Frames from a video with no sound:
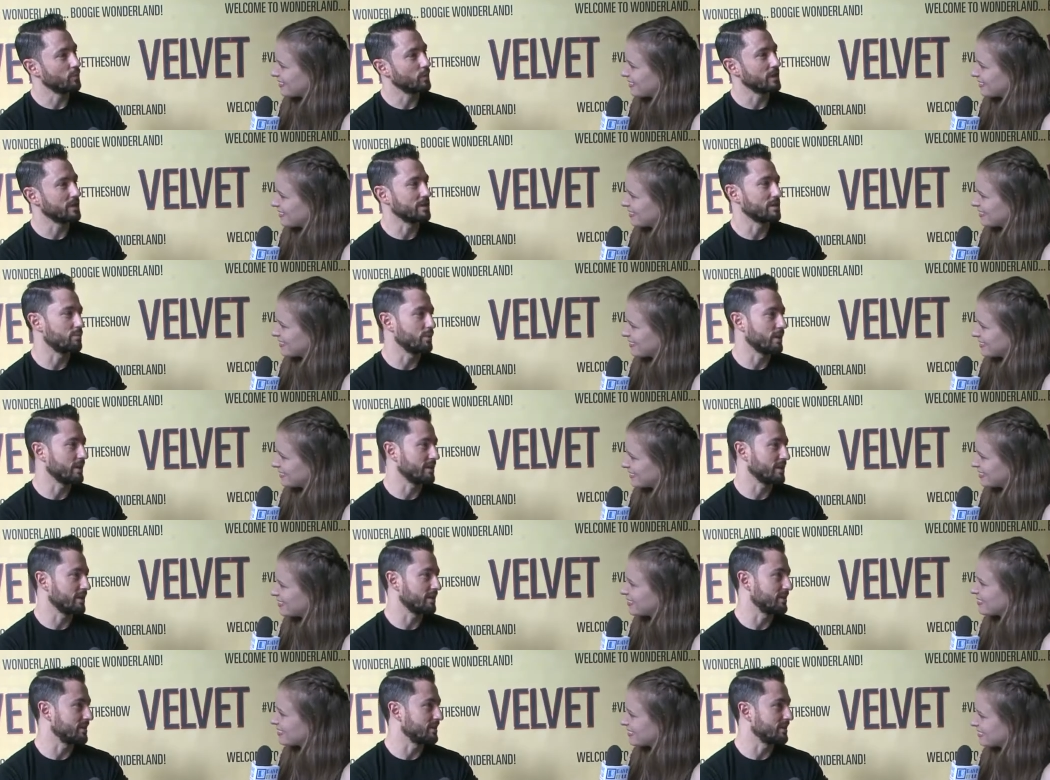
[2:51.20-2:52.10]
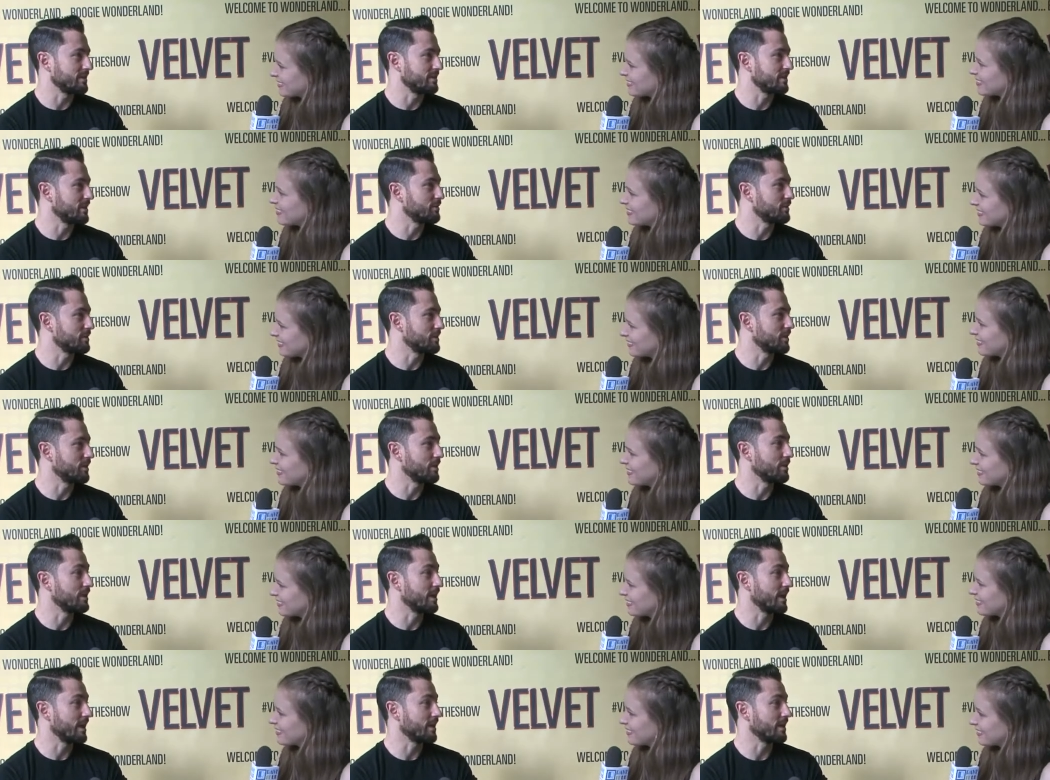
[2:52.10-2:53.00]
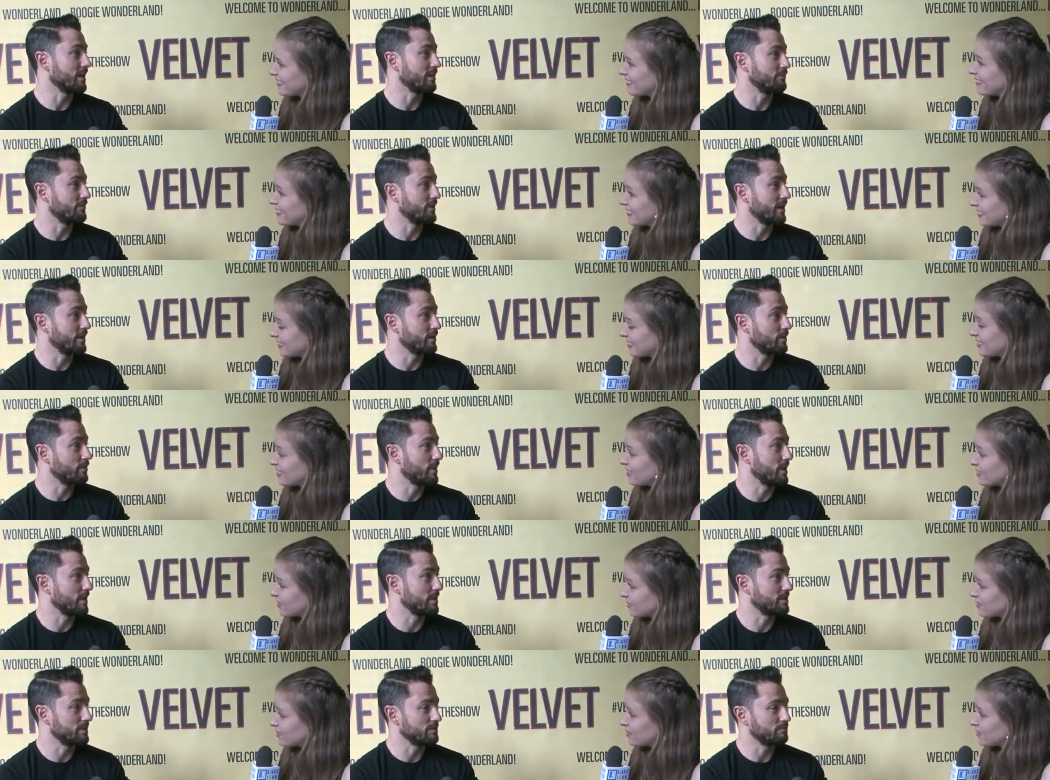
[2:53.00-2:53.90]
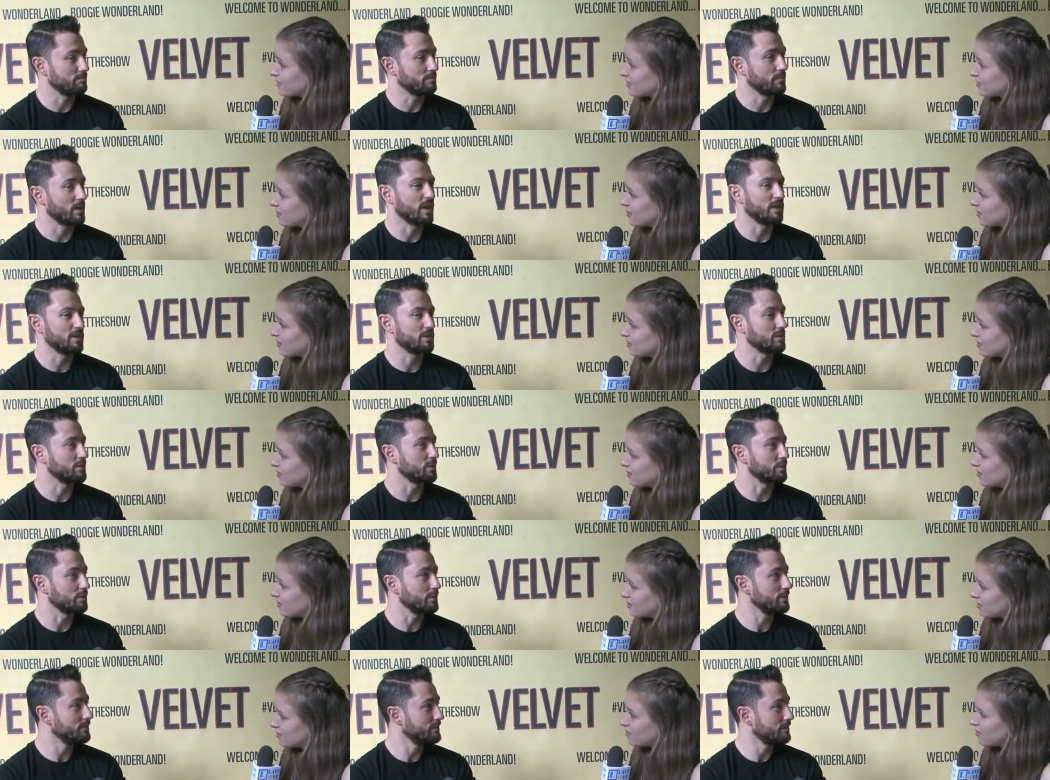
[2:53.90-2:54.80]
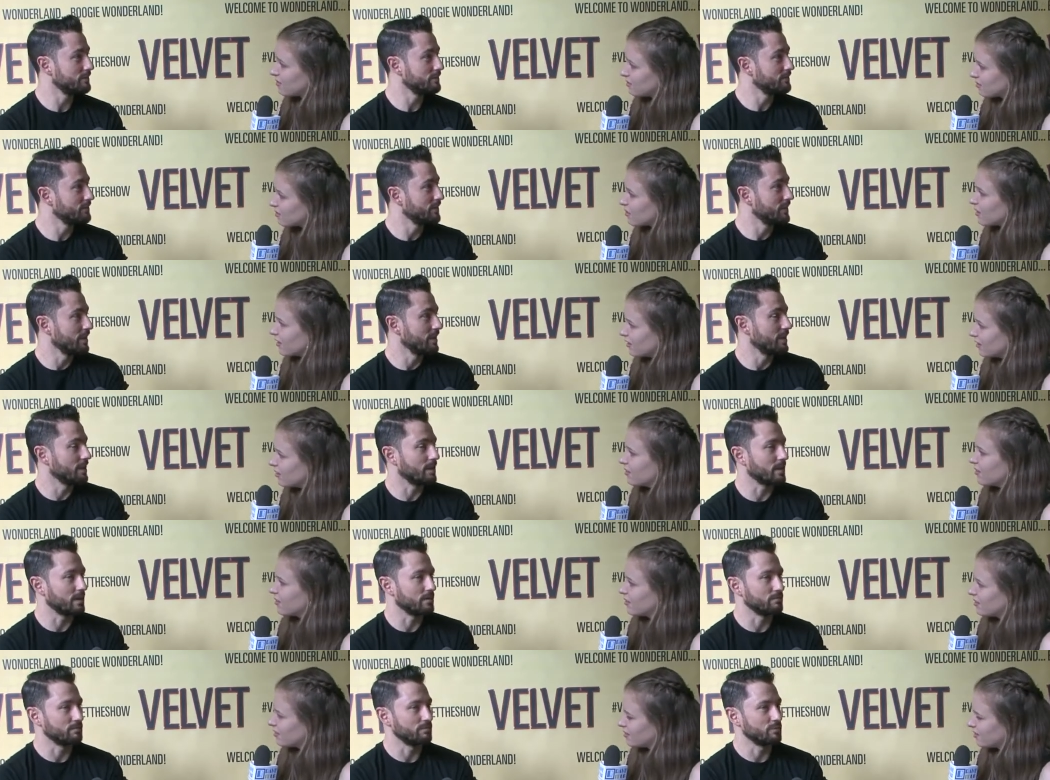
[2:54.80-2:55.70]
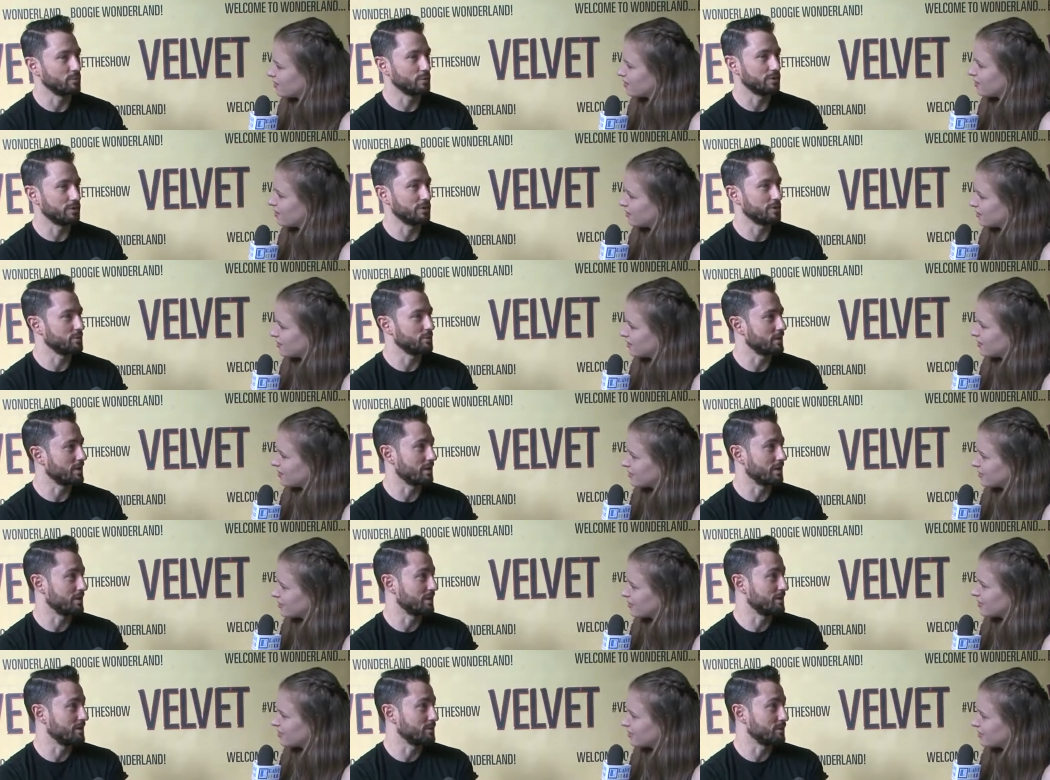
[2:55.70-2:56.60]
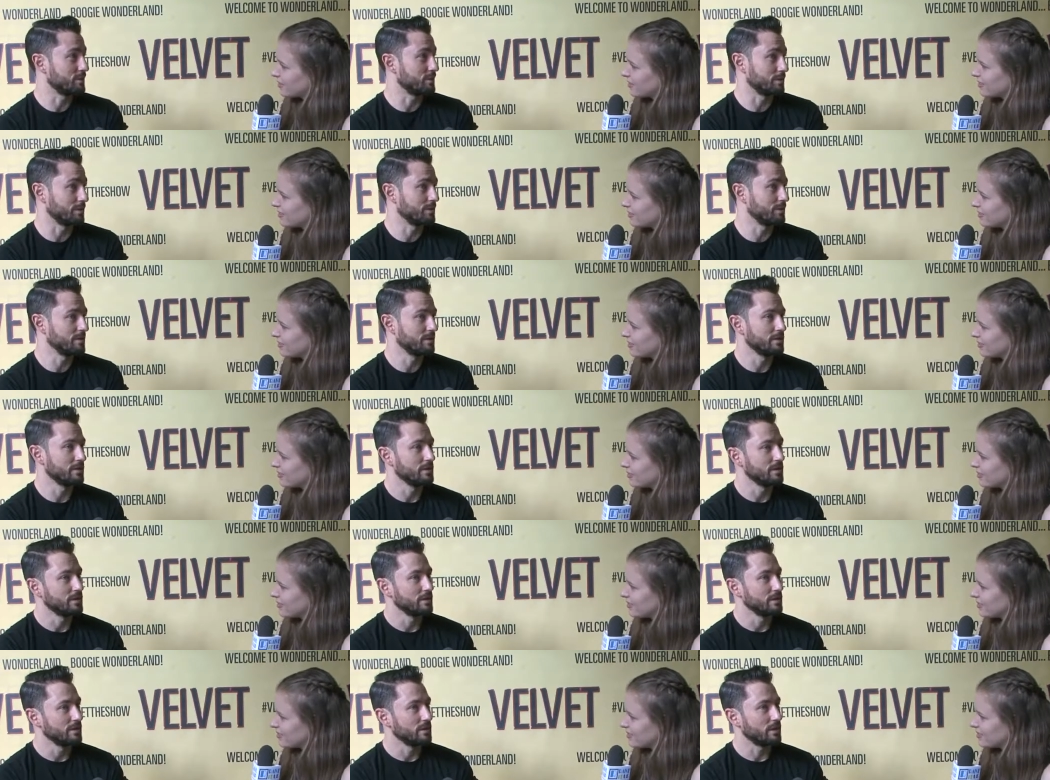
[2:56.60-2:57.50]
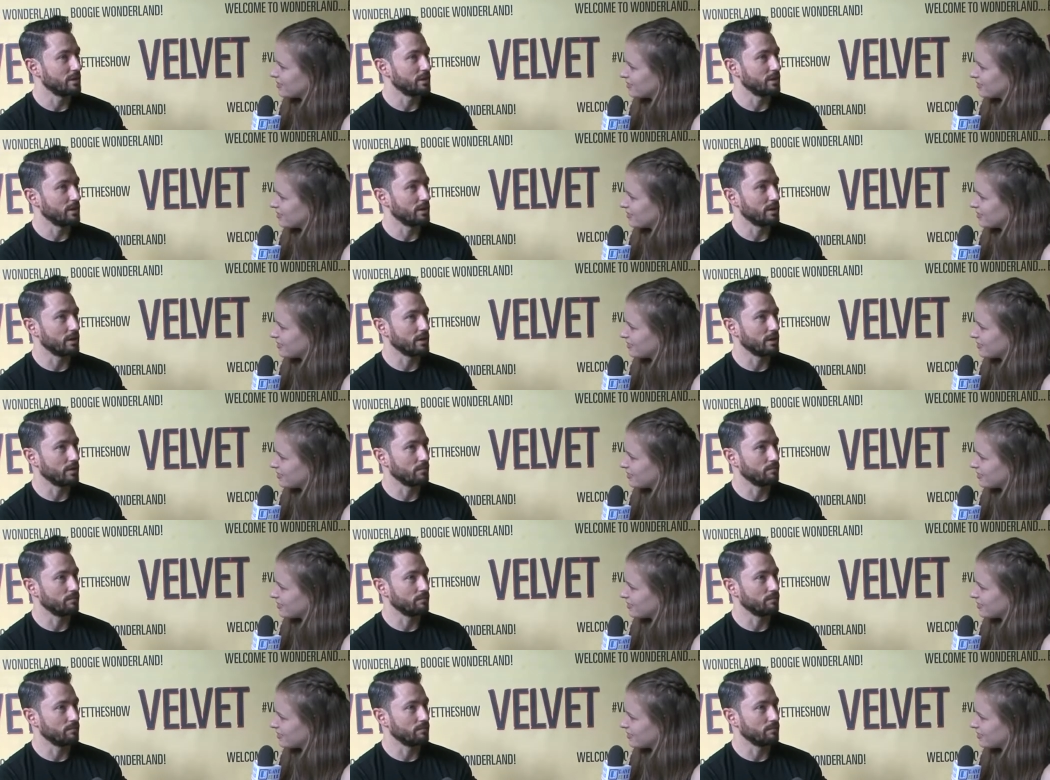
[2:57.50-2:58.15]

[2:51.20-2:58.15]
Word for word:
Speaker 1: went into breakdancing because that was the only outlet for acrobatics at my school. Yeah. Was just what other kids were doing. And then,